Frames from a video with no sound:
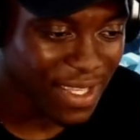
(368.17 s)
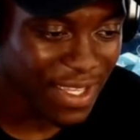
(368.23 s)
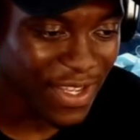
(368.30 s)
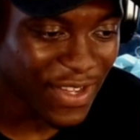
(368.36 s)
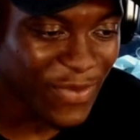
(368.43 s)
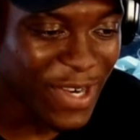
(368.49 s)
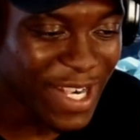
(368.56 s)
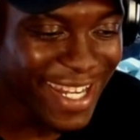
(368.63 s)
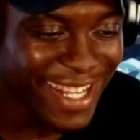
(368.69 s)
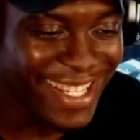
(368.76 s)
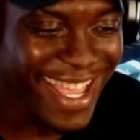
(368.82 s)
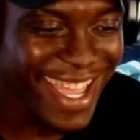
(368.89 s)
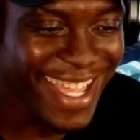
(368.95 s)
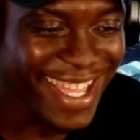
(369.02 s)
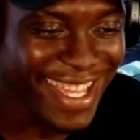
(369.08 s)
What did he
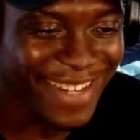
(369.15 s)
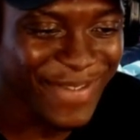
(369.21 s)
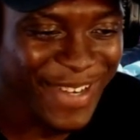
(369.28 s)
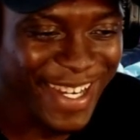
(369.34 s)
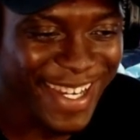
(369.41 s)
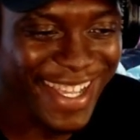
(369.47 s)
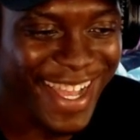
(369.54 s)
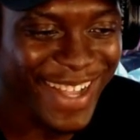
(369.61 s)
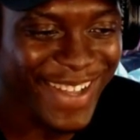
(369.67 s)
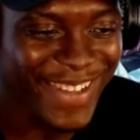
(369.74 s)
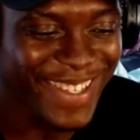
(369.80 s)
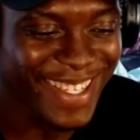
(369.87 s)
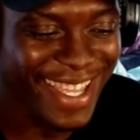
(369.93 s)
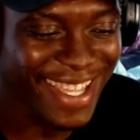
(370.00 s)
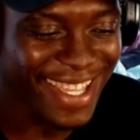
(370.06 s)
say again? What did Kaku
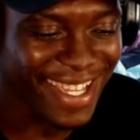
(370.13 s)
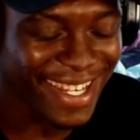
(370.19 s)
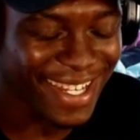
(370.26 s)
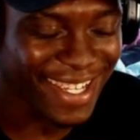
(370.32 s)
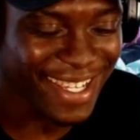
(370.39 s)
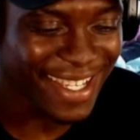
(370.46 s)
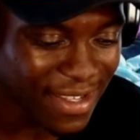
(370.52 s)
say again?